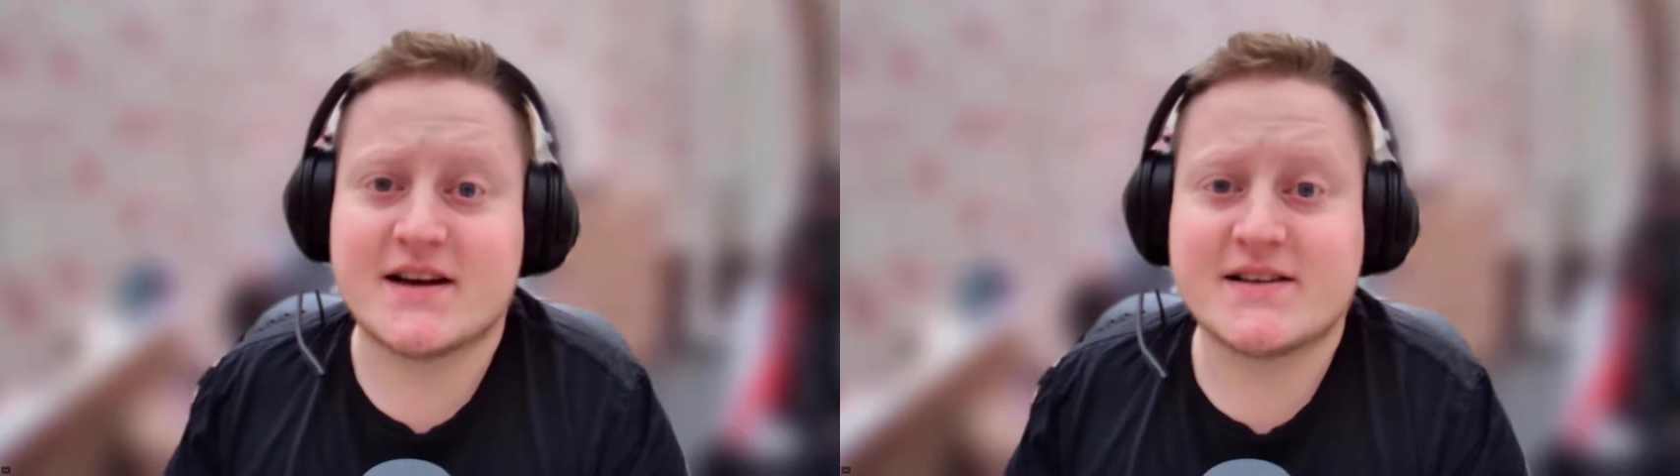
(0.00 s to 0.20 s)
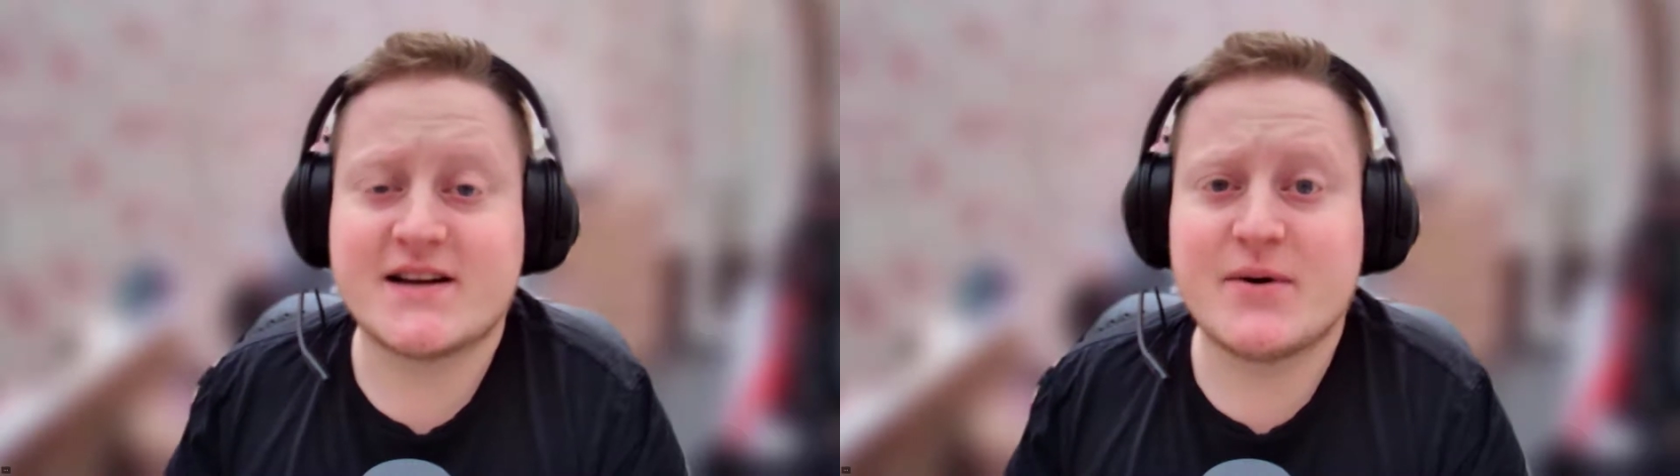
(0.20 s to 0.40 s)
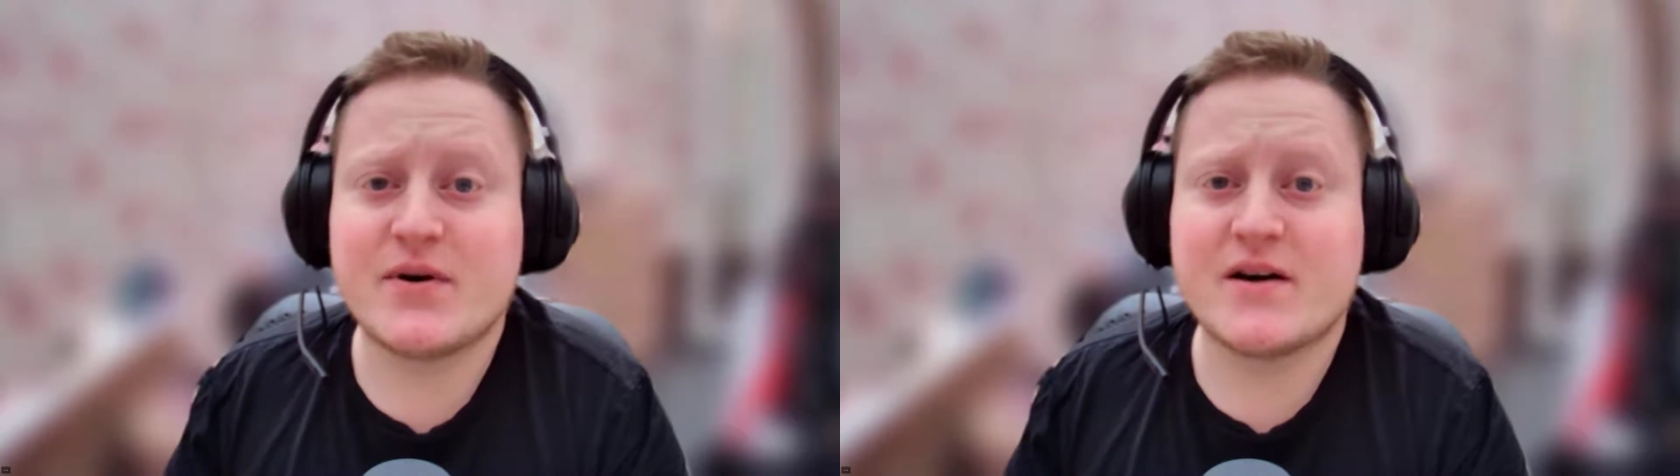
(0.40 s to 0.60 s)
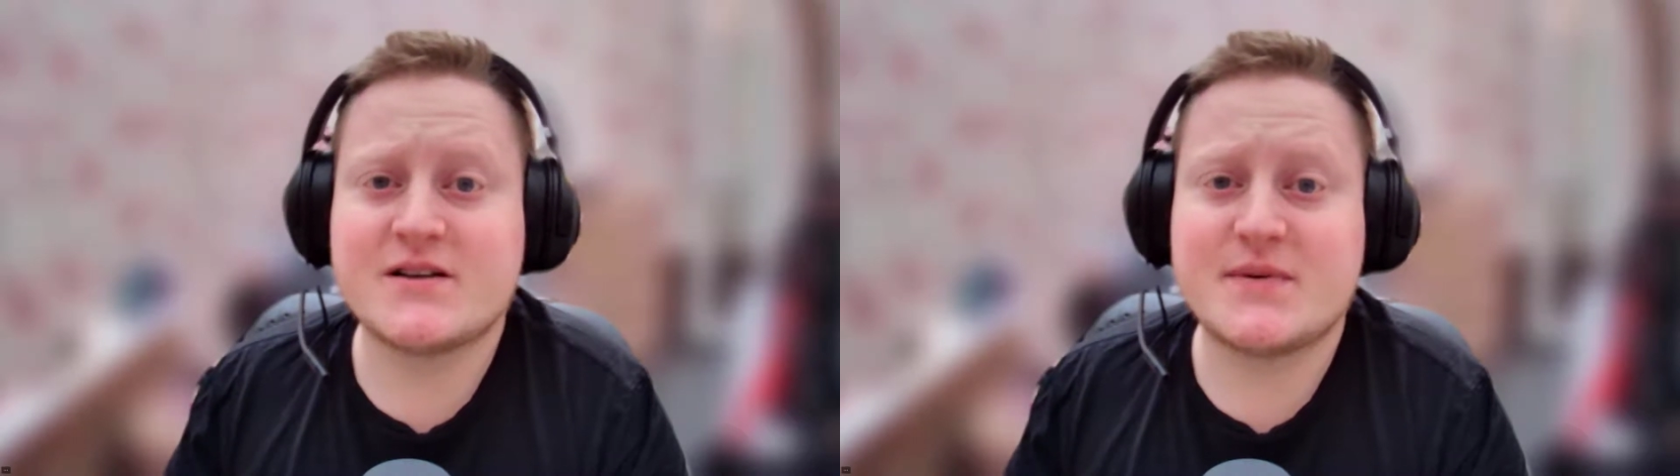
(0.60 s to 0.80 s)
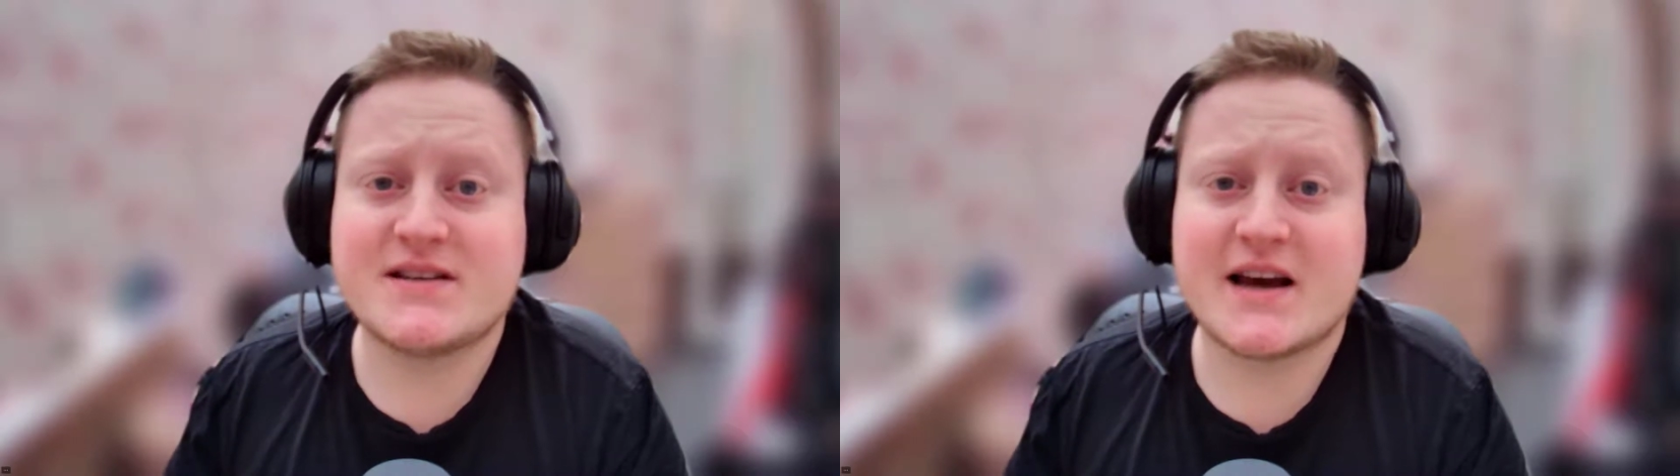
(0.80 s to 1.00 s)
and today we're going
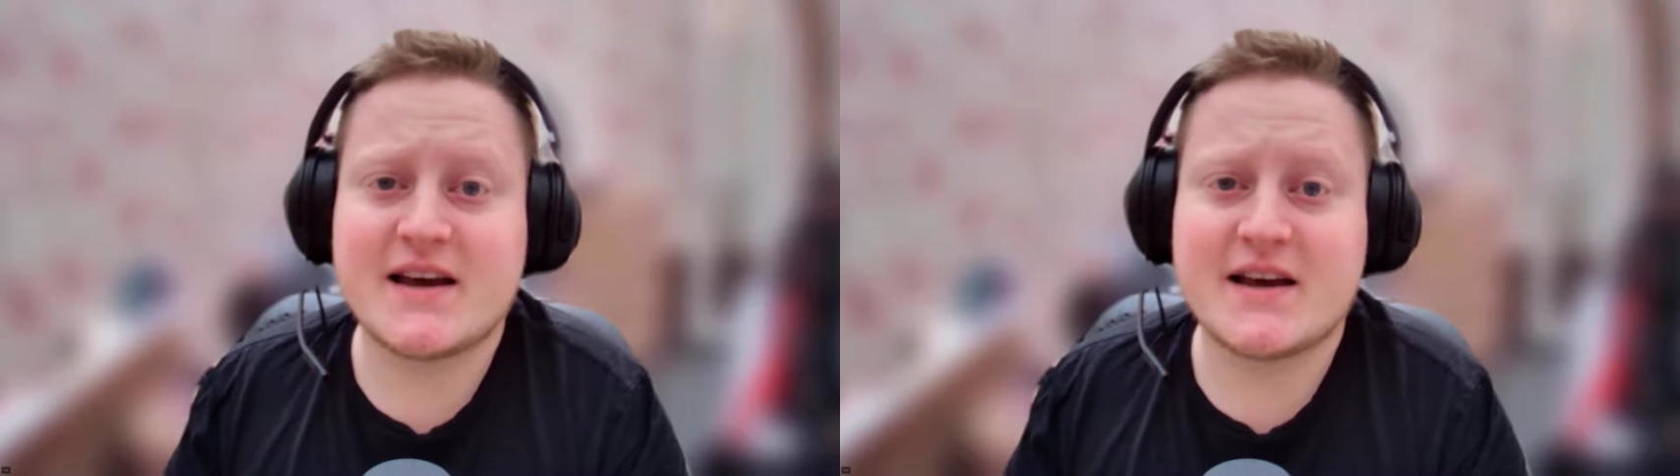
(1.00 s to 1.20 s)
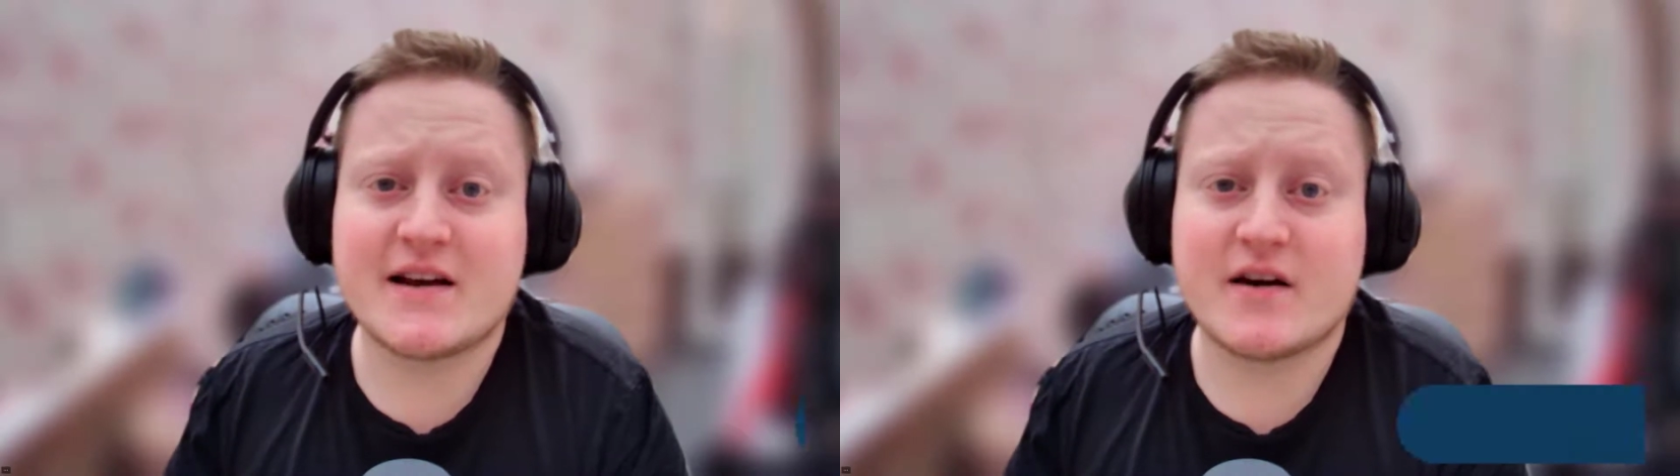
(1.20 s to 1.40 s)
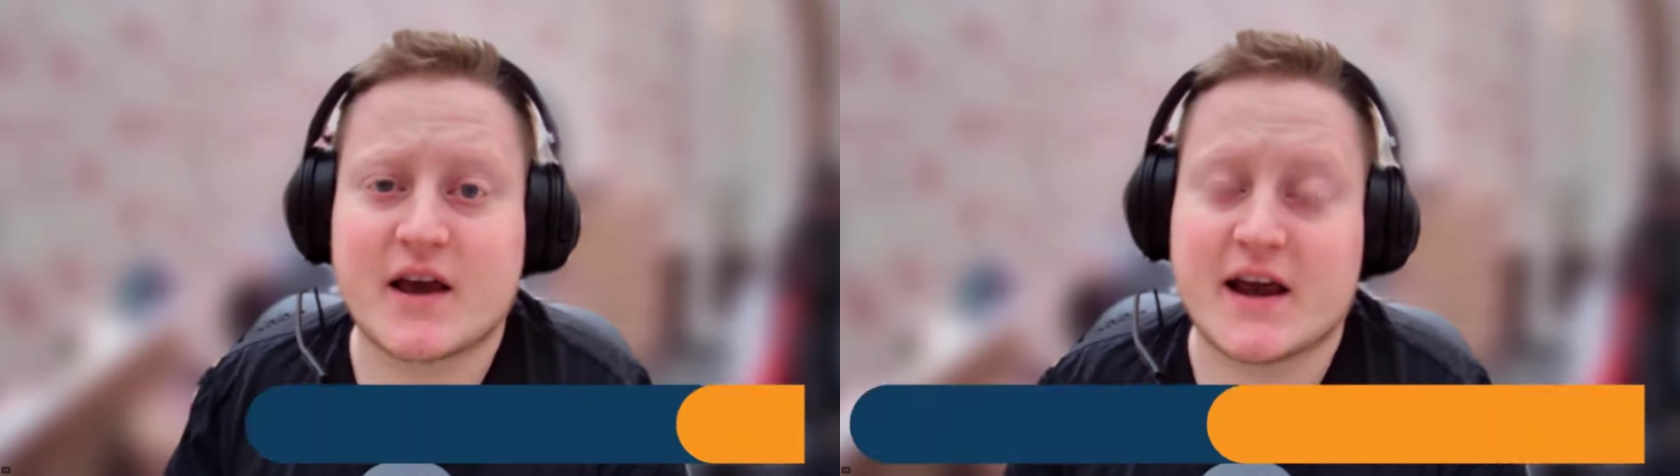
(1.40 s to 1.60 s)
to be taking a look